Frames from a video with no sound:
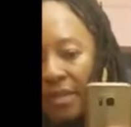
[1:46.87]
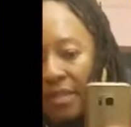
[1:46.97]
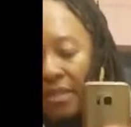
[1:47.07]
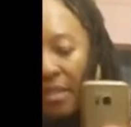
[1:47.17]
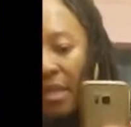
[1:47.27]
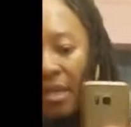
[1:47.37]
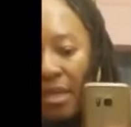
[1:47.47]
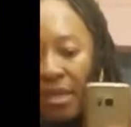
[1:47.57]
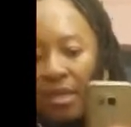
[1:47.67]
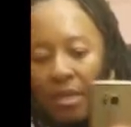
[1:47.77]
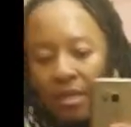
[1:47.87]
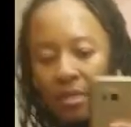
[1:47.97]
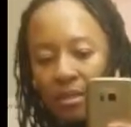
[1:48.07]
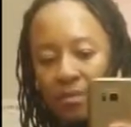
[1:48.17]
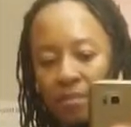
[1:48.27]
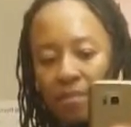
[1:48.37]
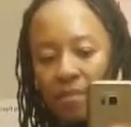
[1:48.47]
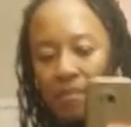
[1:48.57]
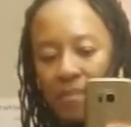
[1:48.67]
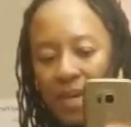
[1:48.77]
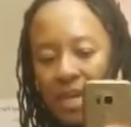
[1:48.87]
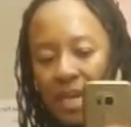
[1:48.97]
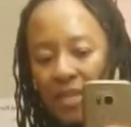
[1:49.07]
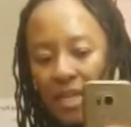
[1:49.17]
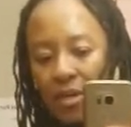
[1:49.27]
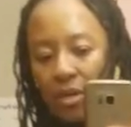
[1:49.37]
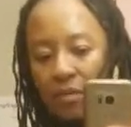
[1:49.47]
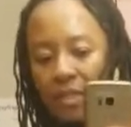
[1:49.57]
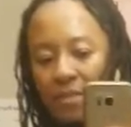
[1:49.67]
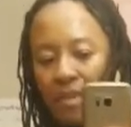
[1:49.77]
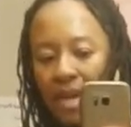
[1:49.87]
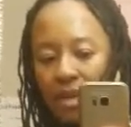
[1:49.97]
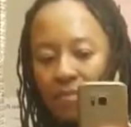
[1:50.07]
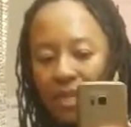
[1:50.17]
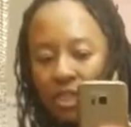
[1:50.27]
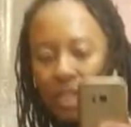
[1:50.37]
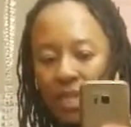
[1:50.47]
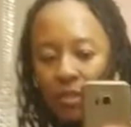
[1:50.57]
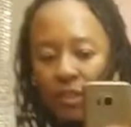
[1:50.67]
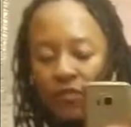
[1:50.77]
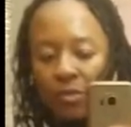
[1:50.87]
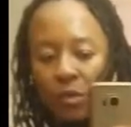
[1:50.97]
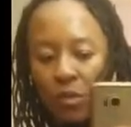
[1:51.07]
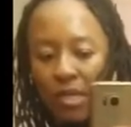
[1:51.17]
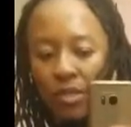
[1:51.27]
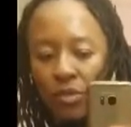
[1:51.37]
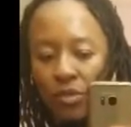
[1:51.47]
this bag. I think I hauled this bag on my channel. It's from Luana, New